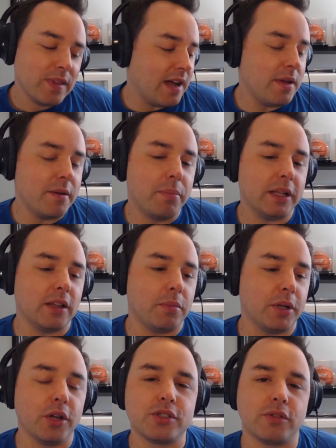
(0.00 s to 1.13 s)
I mean,
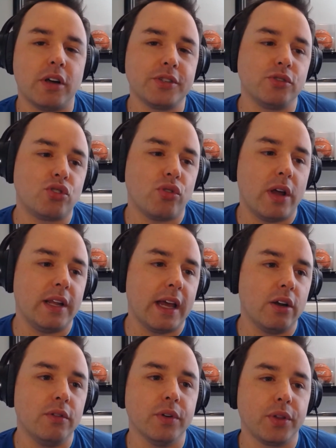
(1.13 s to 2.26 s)
but those are also trading at
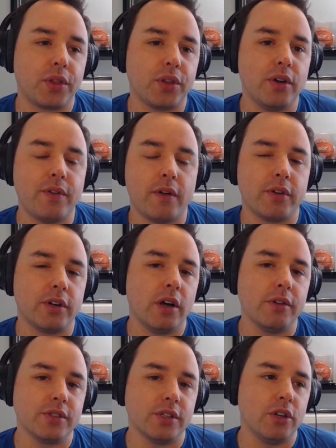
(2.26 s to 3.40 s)
over
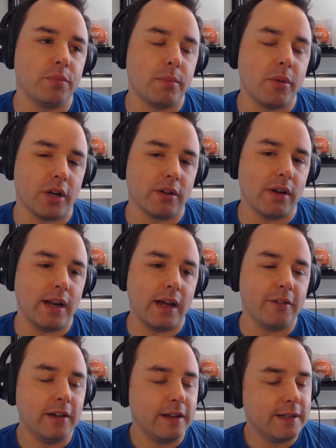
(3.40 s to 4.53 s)
$3,500 on the open market right now.